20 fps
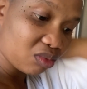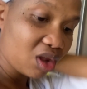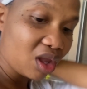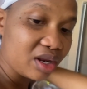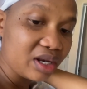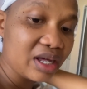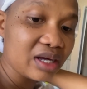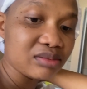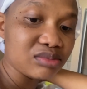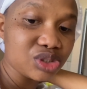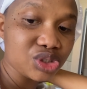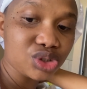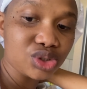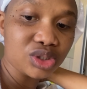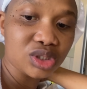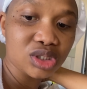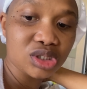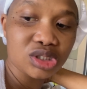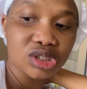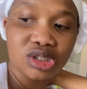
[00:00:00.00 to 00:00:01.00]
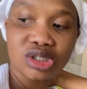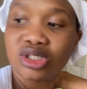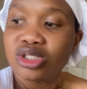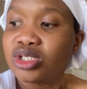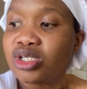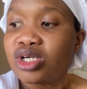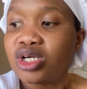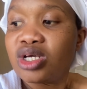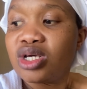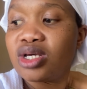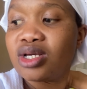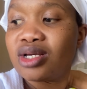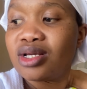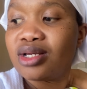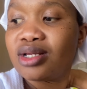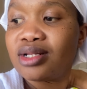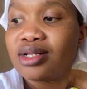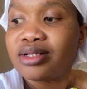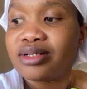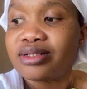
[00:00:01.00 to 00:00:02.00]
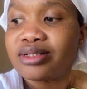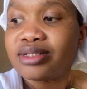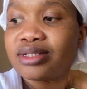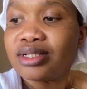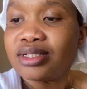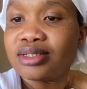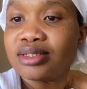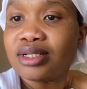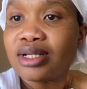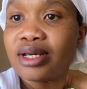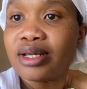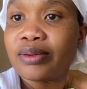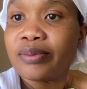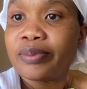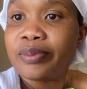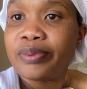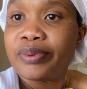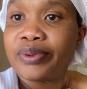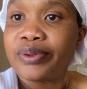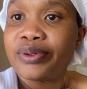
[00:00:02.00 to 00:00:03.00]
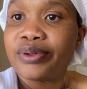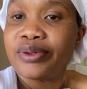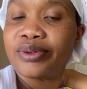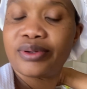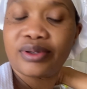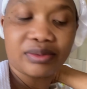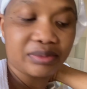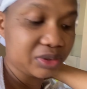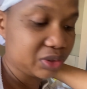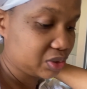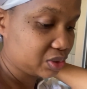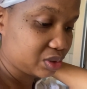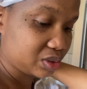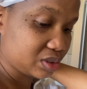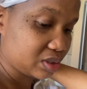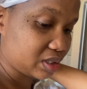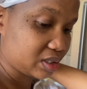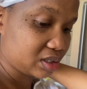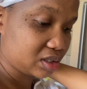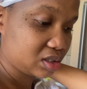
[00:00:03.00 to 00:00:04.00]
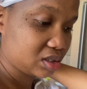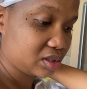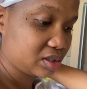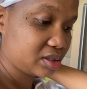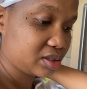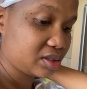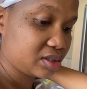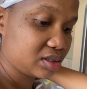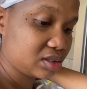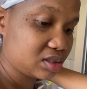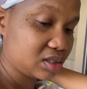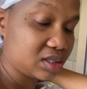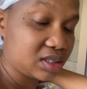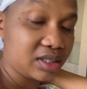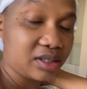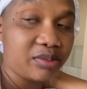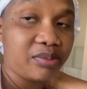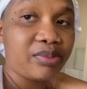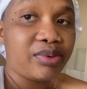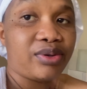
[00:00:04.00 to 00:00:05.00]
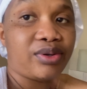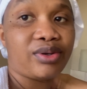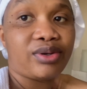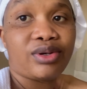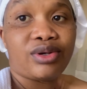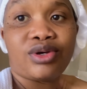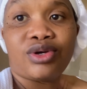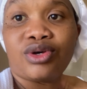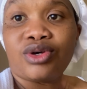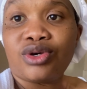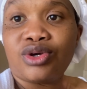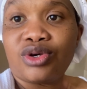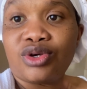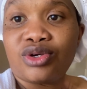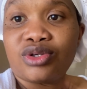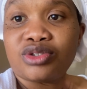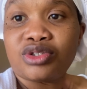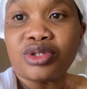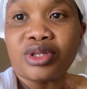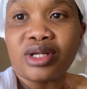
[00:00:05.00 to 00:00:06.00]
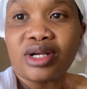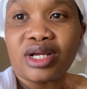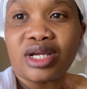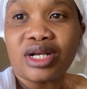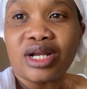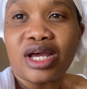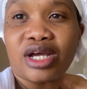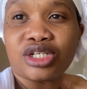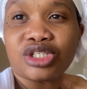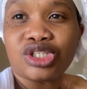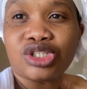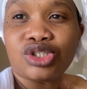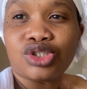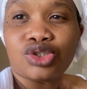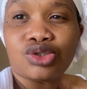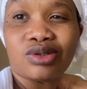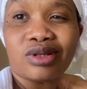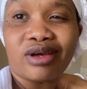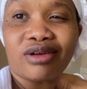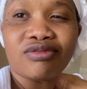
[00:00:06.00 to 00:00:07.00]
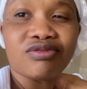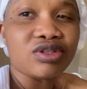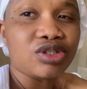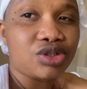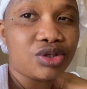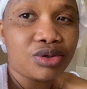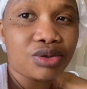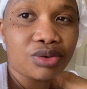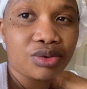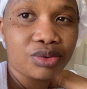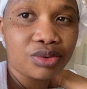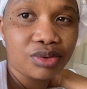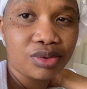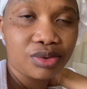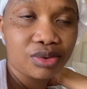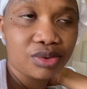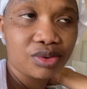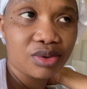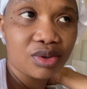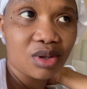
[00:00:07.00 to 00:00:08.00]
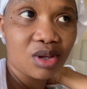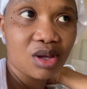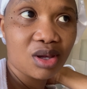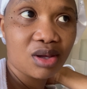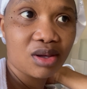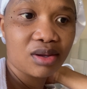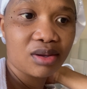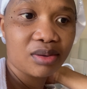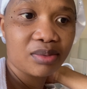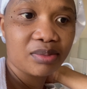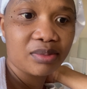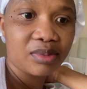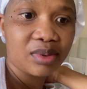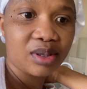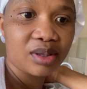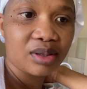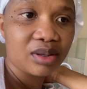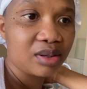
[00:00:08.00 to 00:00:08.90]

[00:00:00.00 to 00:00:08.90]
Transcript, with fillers: now I'm just gonna clean up. I'm just gonna like set up so that I can actually do that video. Um,